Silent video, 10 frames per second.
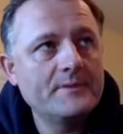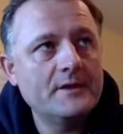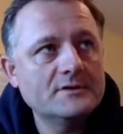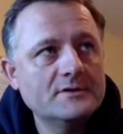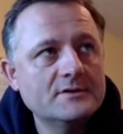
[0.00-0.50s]

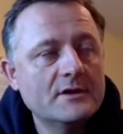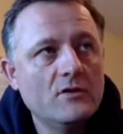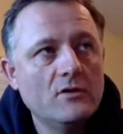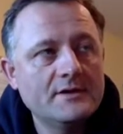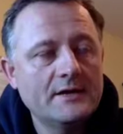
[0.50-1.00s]
you know, it's like
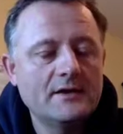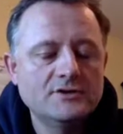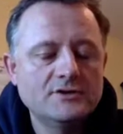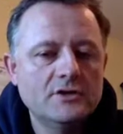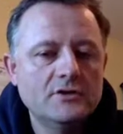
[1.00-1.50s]
all
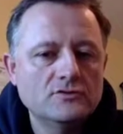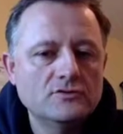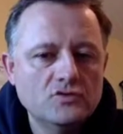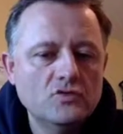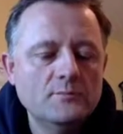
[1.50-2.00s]
technology, you know,
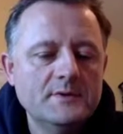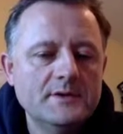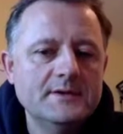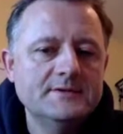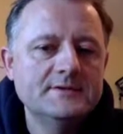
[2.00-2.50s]
Zoom
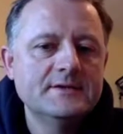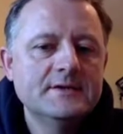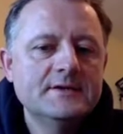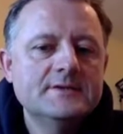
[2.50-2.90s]
is